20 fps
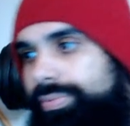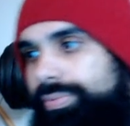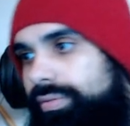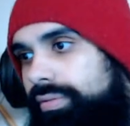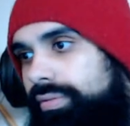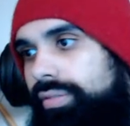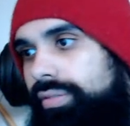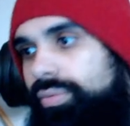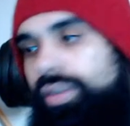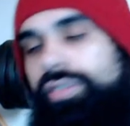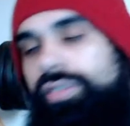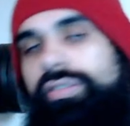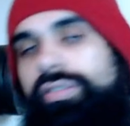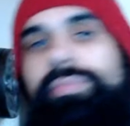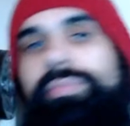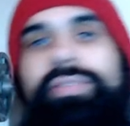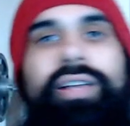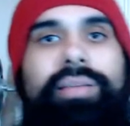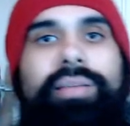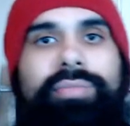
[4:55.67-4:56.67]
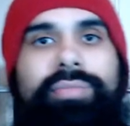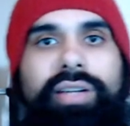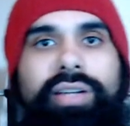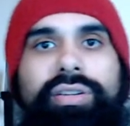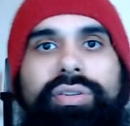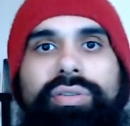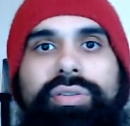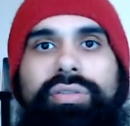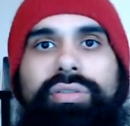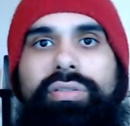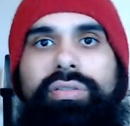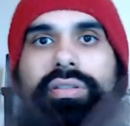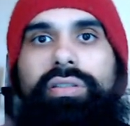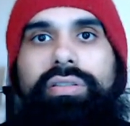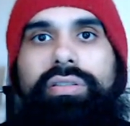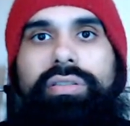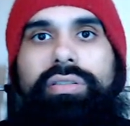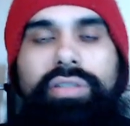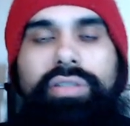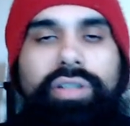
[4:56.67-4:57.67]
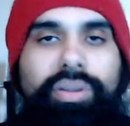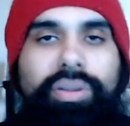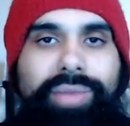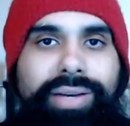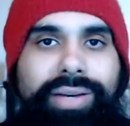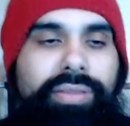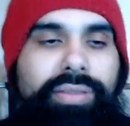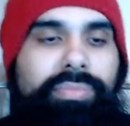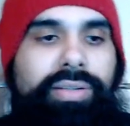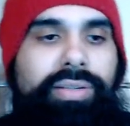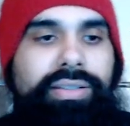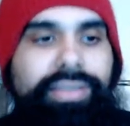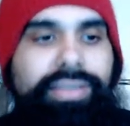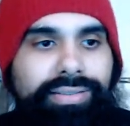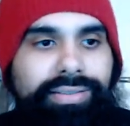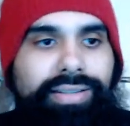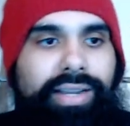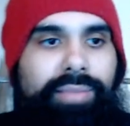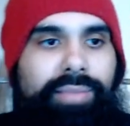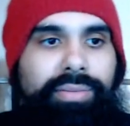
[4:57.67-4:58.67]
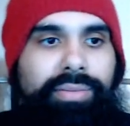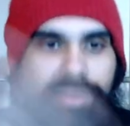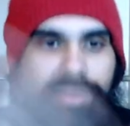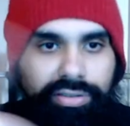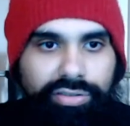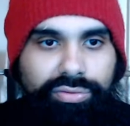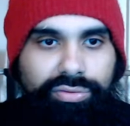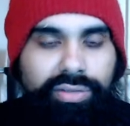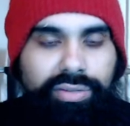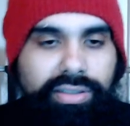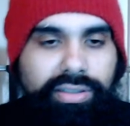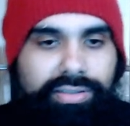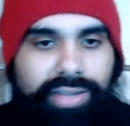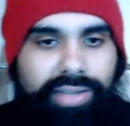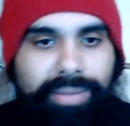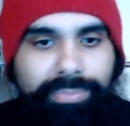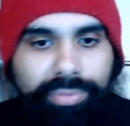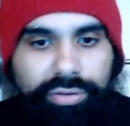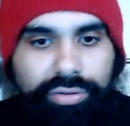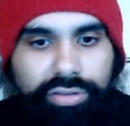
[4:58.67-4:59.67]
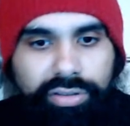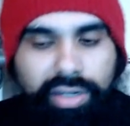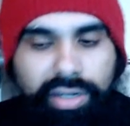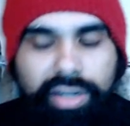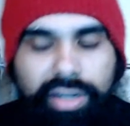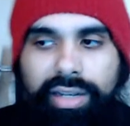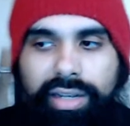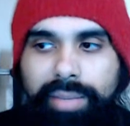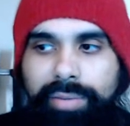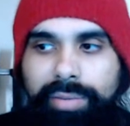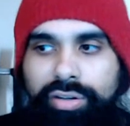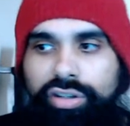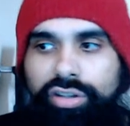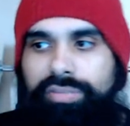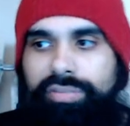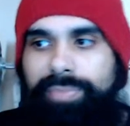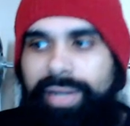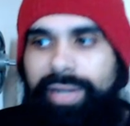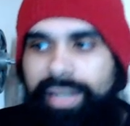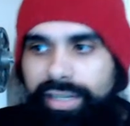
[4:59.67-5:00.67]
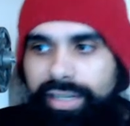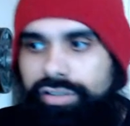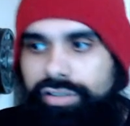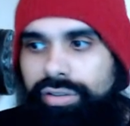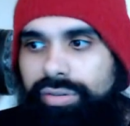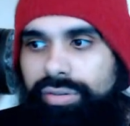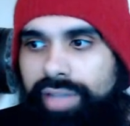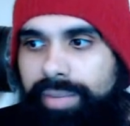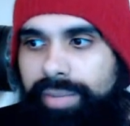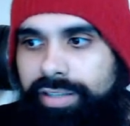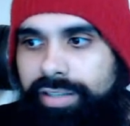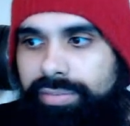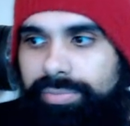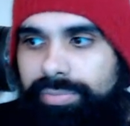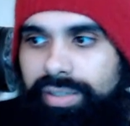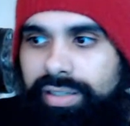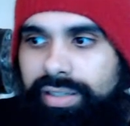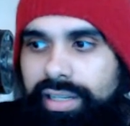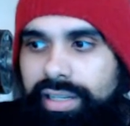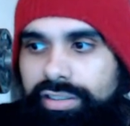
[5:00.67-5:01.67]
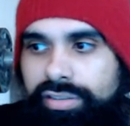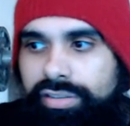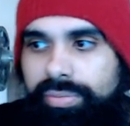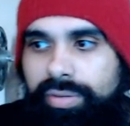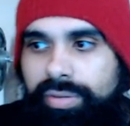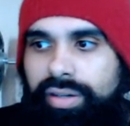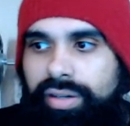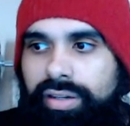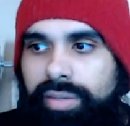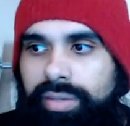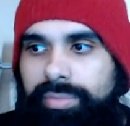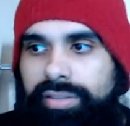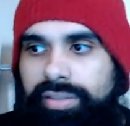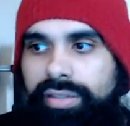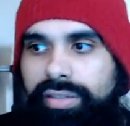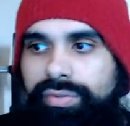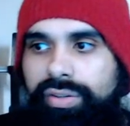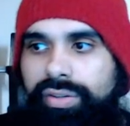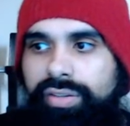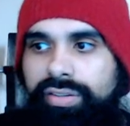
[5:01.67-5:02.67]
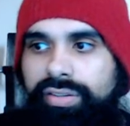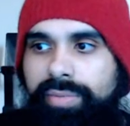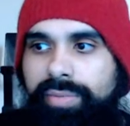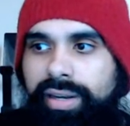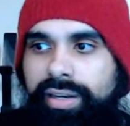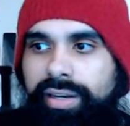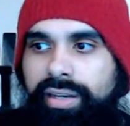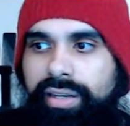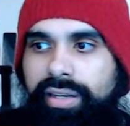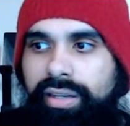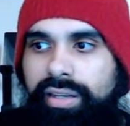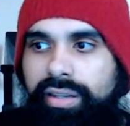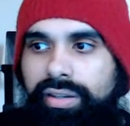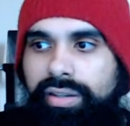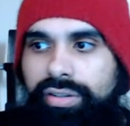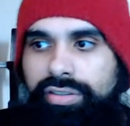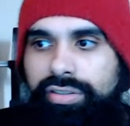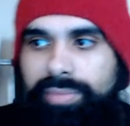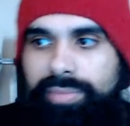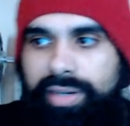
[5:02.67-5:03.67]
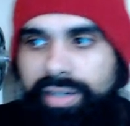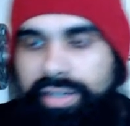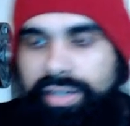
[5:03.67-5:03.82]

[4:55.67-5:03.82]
Well, sometimes I do because, you know, whatever. But this time, this is real examples. Let me cross my legs, too. That makes me a lot smarter. Let me see if you can see my knee. You saw my knee?